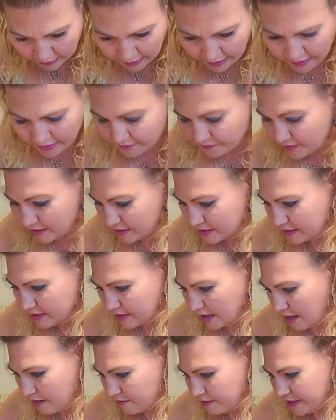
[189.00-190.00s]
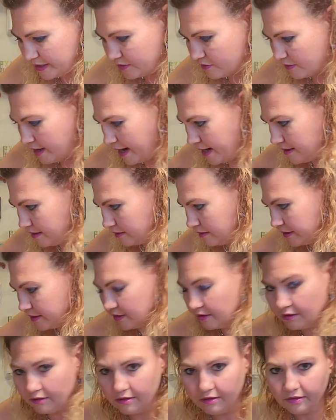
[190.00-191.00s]
And if this had already dried a
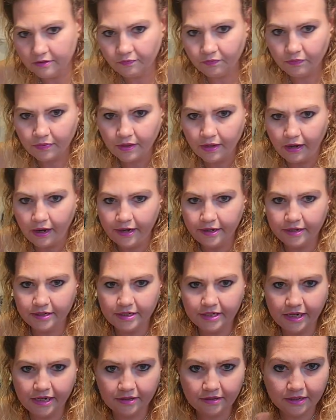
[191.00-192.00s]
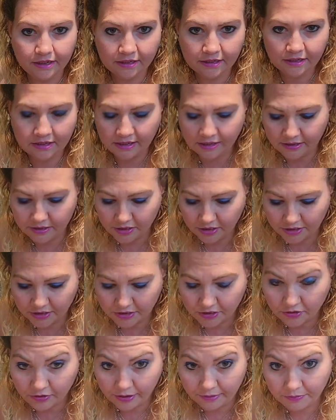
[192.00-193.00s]
little, I could take this and
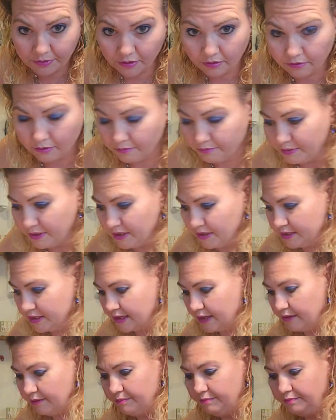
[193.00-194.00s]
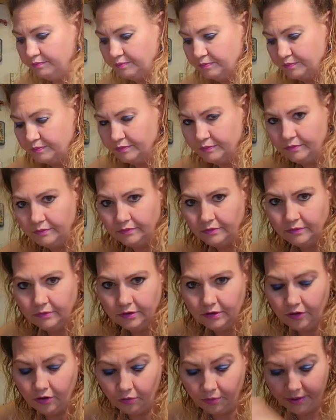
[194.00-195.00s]
just scrape the little beads up.
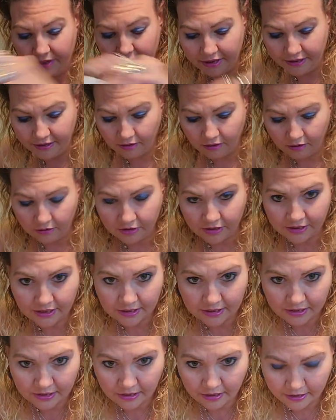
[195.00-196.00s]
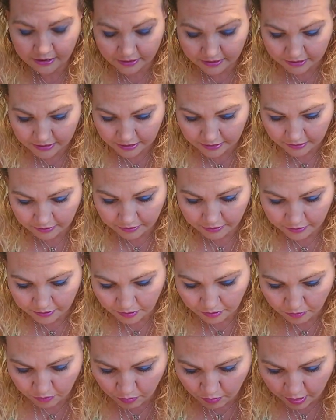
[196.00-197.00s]
No big deal, just as long as, you
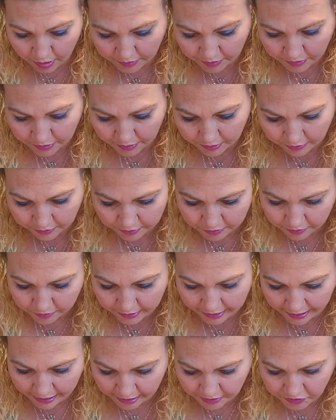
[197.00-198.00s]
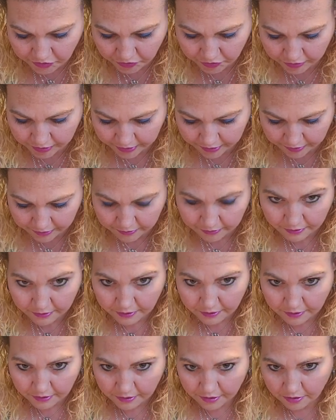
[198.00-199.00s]
don't want the glue to actually
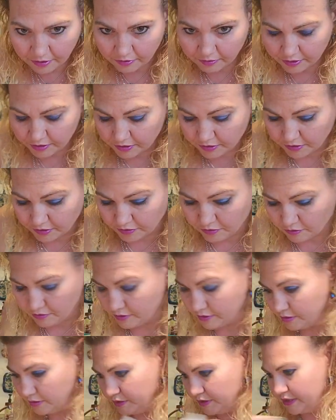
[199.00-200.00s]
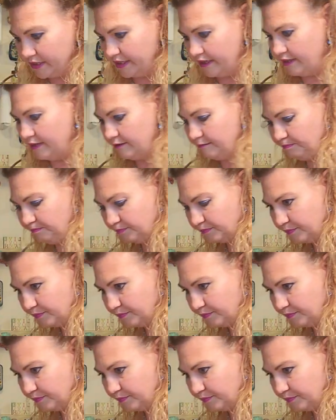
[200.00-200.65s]
go into the corners there.